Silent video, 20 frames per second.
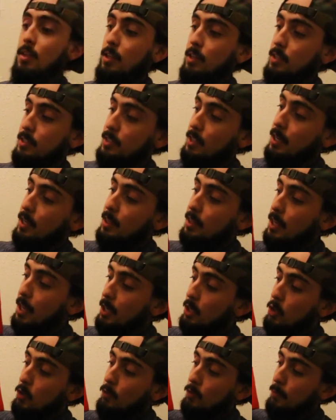and say
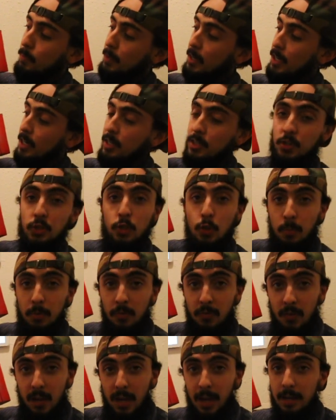thank you for being a
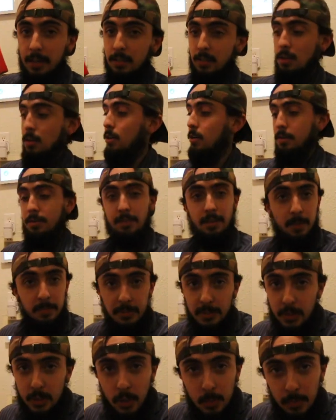super fan. Oh, I'm
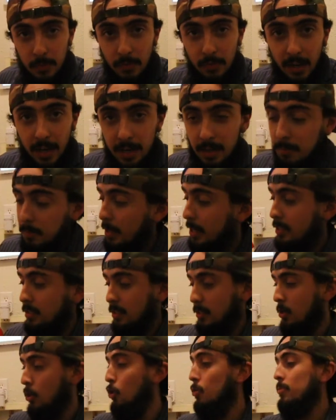a super fan of my
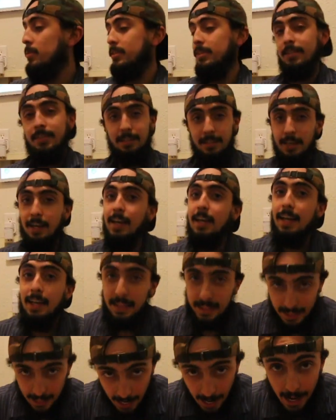Tacoma.
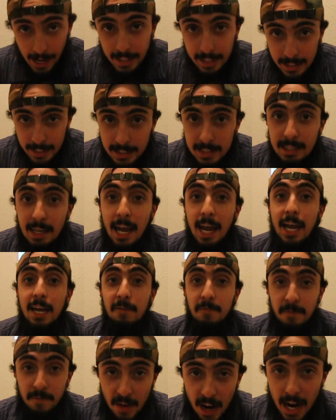That is
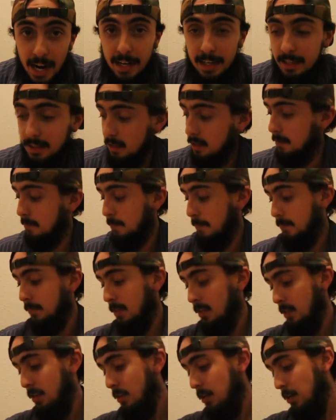a fact.
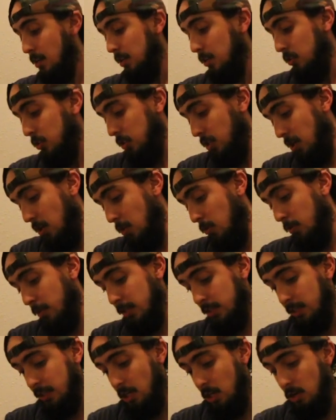So we're
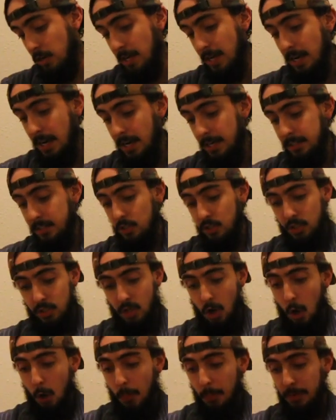gonna go ahead and
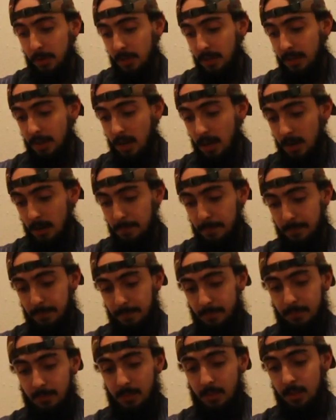just open it
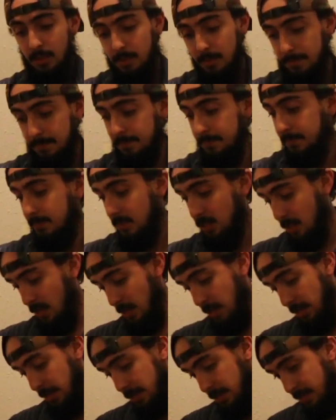up
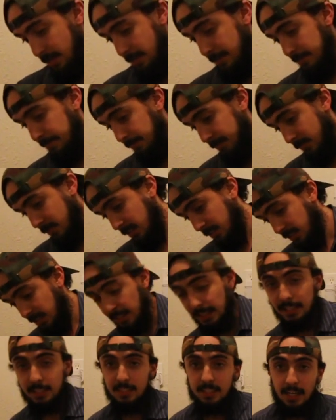and
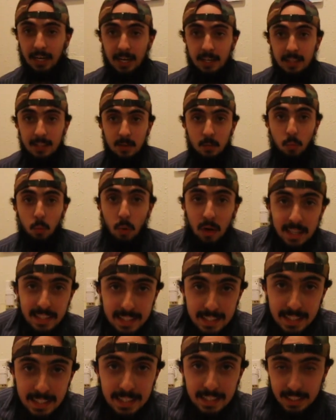see exactly
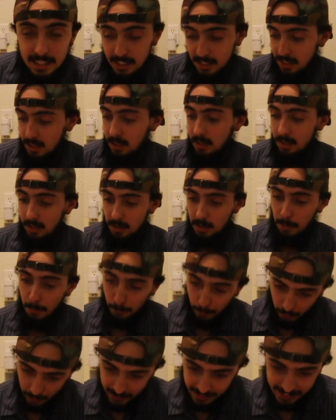what this
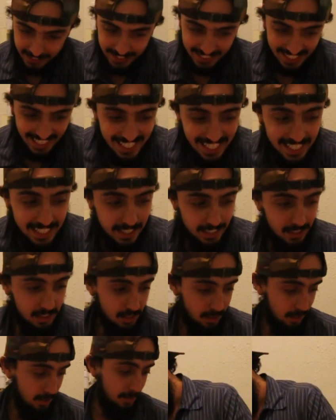present is.